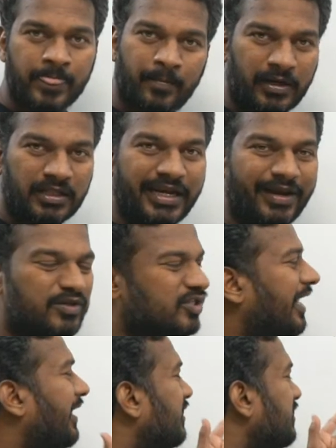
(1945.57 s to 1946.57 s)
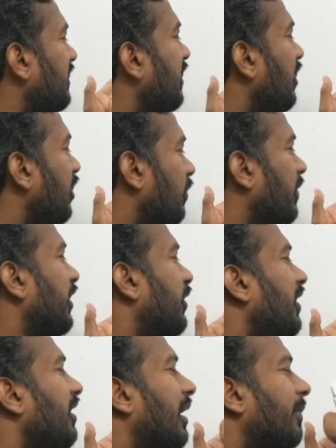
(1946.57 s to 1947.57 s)
But in naive strategy, we are
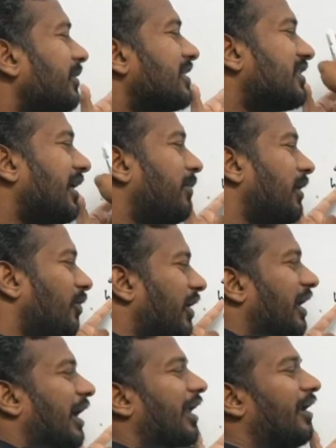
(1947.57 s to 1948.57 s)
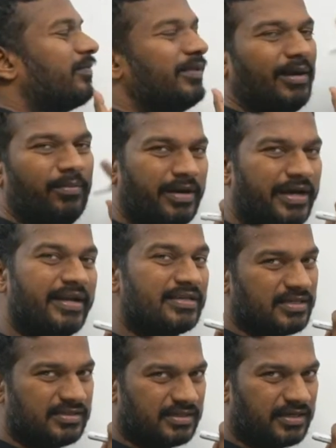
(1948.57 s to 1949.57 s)
doing up this W1, all of them
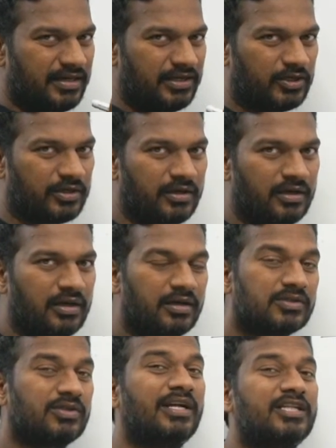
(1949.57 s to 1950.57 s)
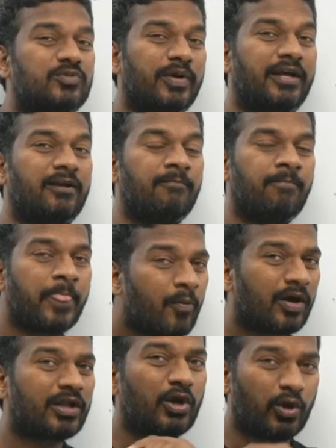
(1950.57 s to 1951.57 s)
unnecessarily. So that's where,
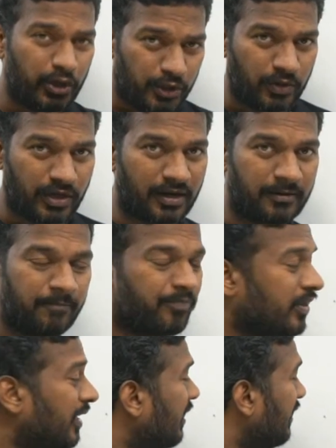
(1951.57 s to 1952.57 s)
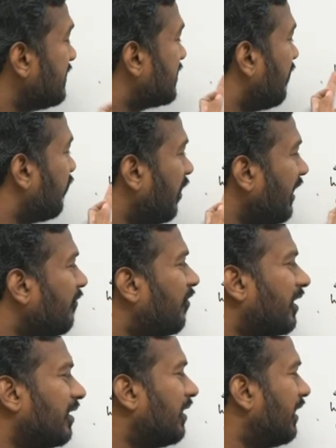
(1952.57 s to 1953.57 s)
what are we going to do now? Instead of going
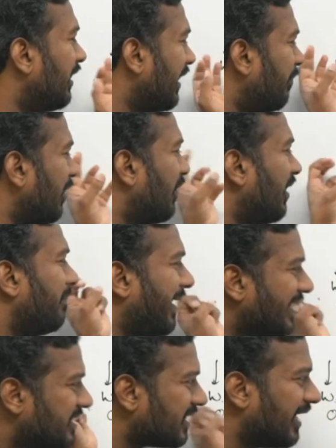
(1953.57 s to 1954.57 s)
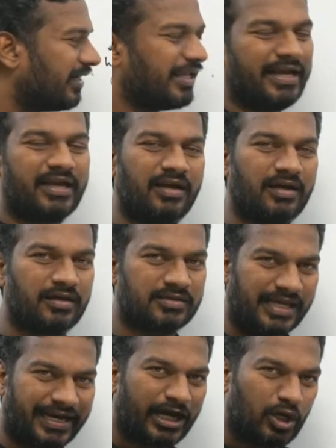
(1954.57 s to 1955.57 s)
for W1 match and taking
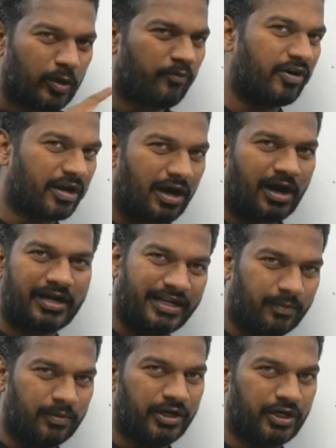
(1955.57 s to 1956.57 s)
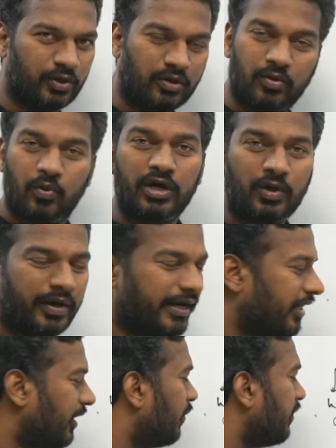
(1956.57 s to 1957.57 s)
second loop for all W2, what do I
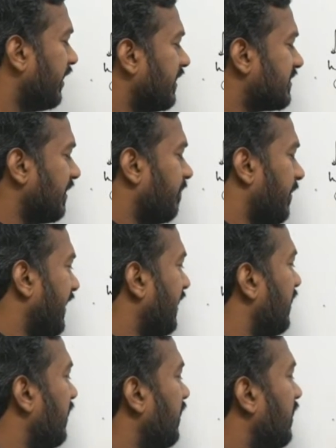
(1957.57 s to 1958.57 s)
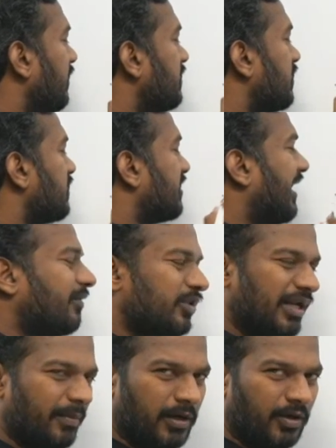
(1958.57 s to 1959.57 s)
do here? Simply, so start with
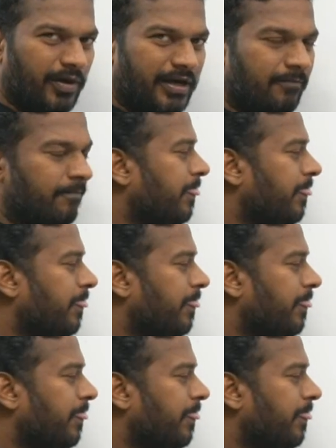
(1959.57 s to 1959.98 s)
W1.